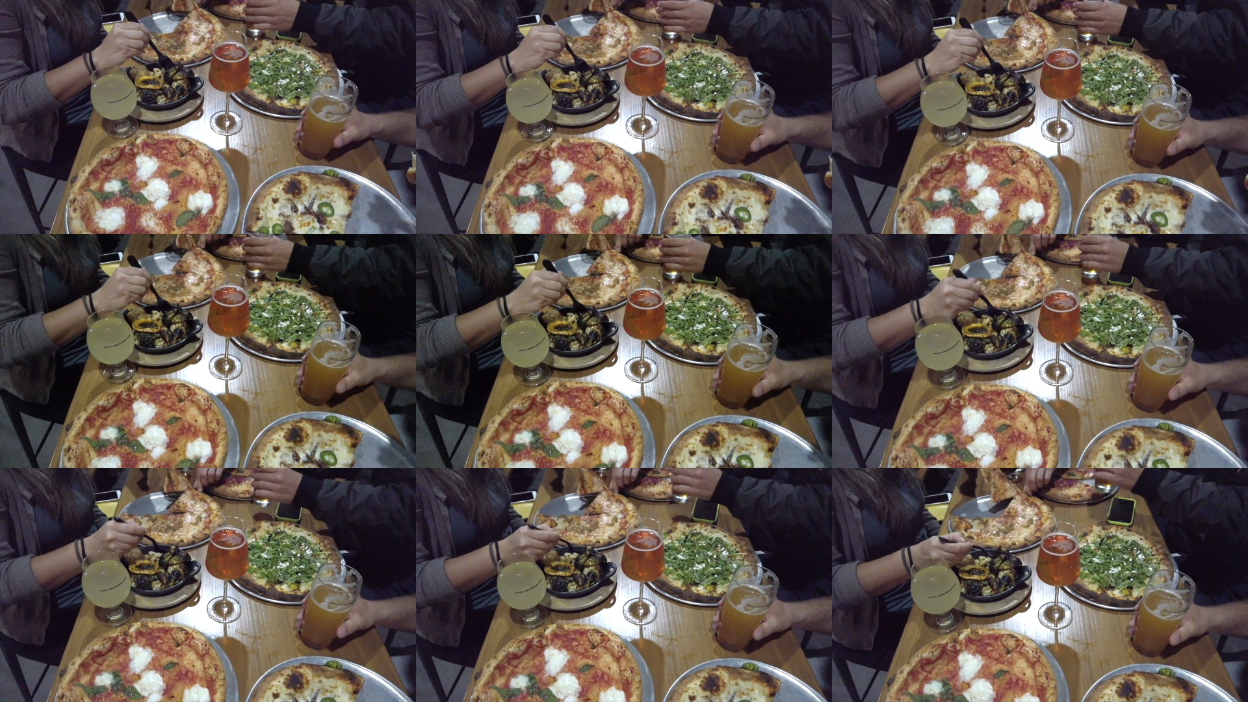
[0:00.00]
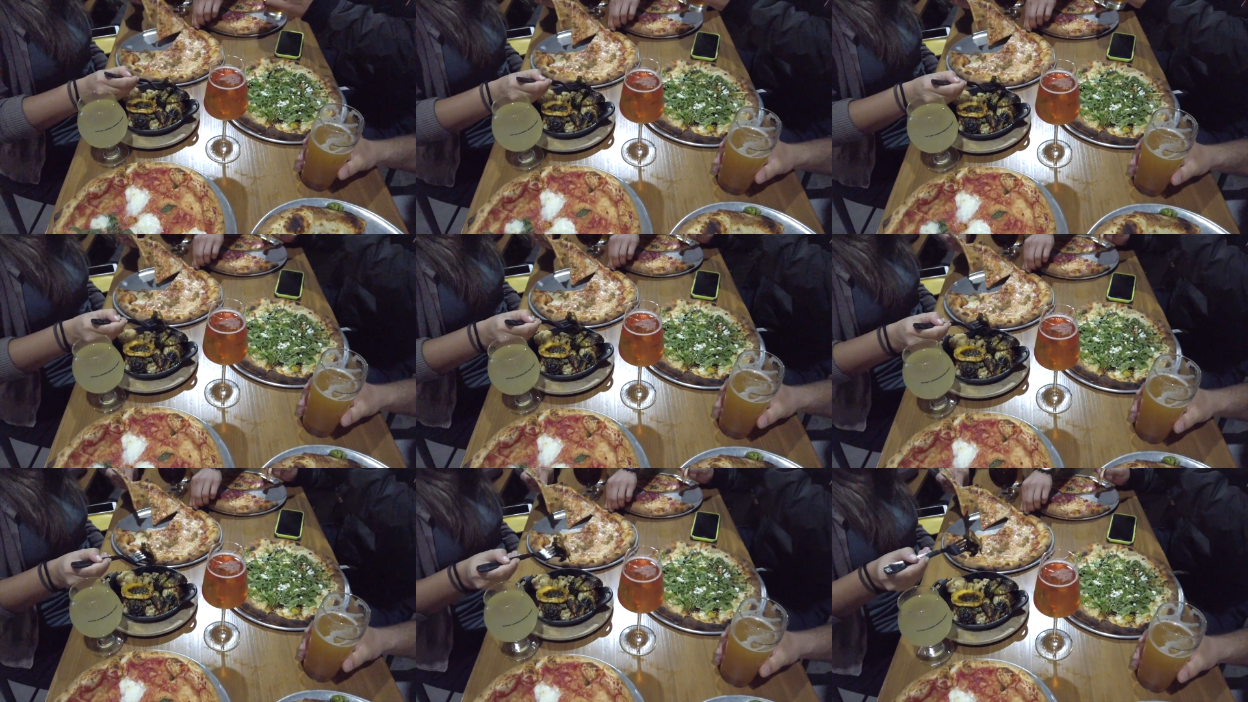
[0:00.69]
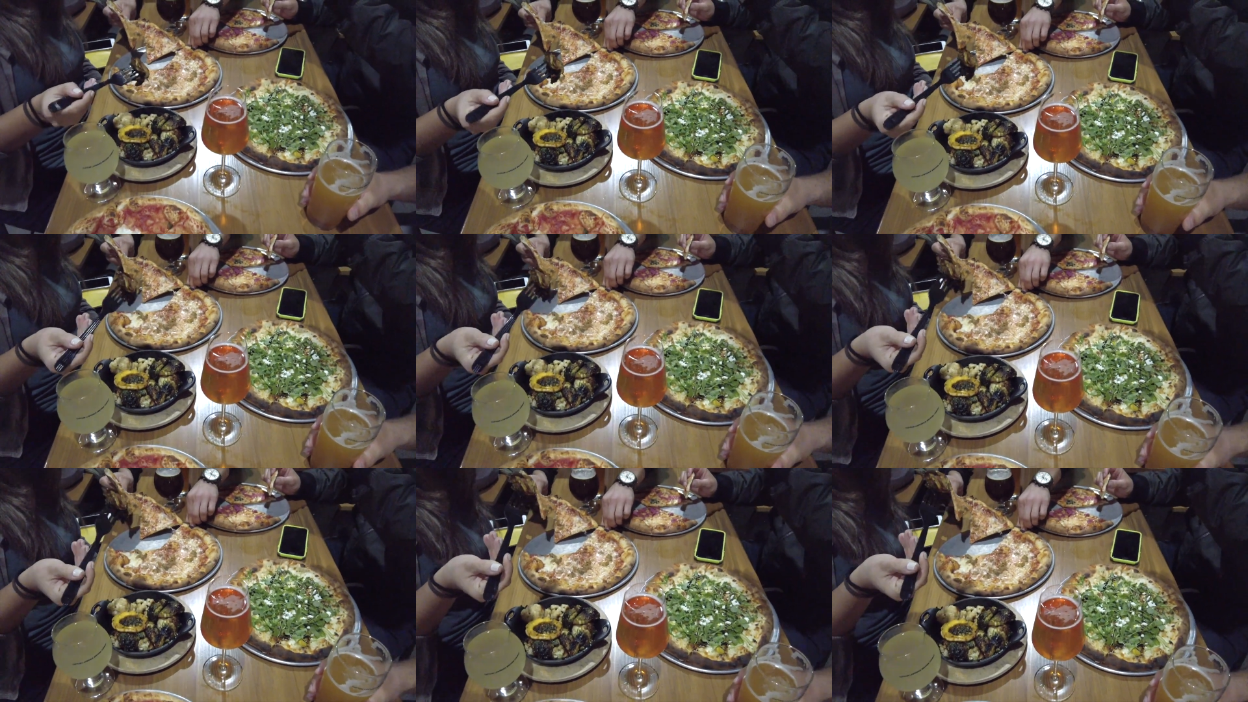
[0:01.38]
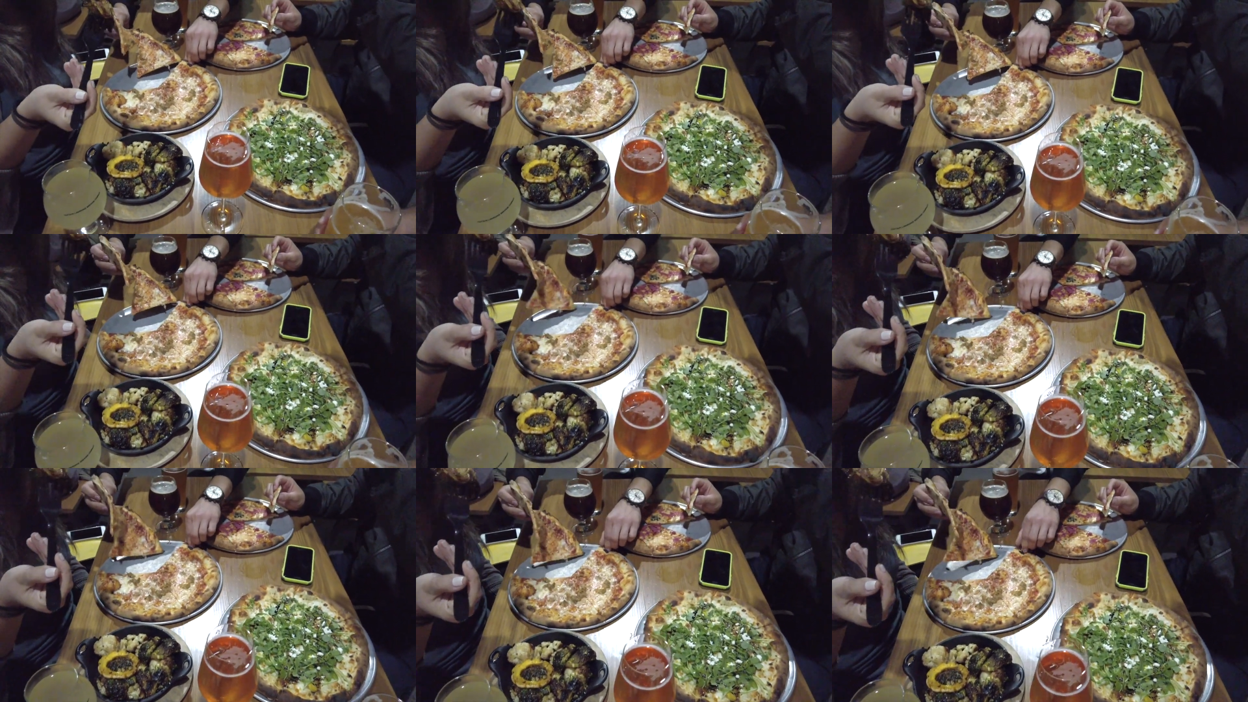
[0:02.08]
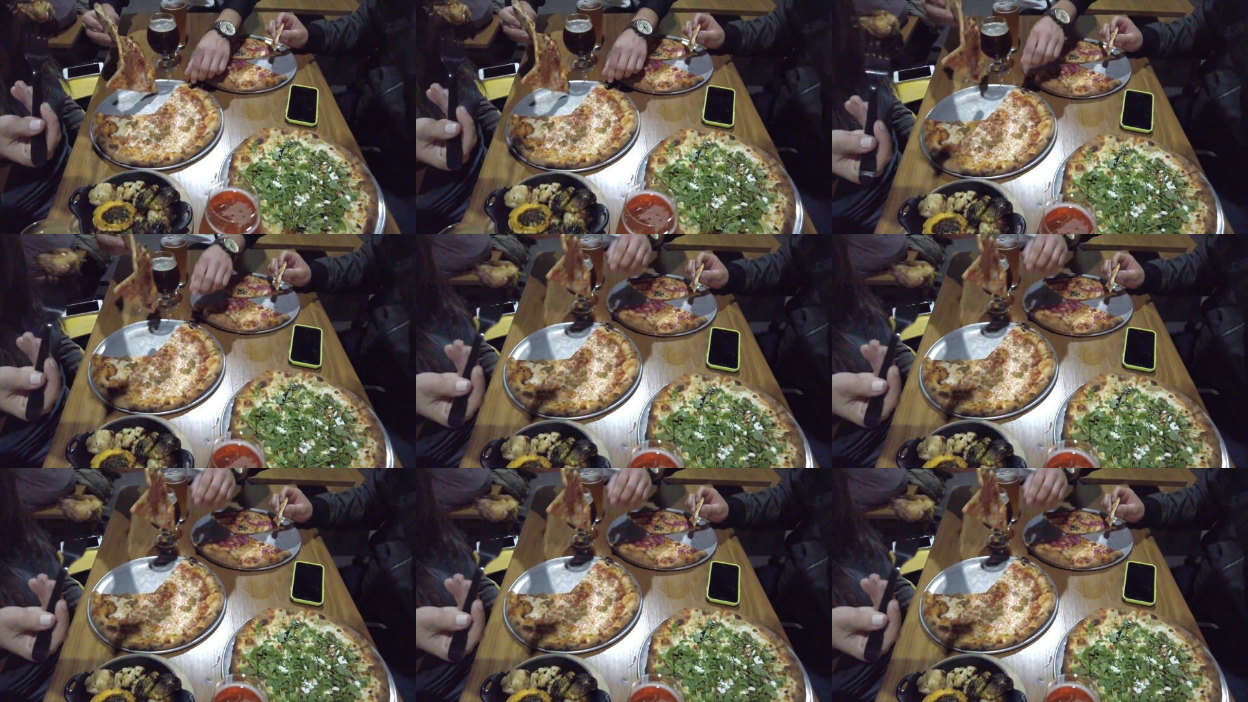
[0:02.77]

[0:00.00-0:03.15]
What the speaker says: (no speaker visible)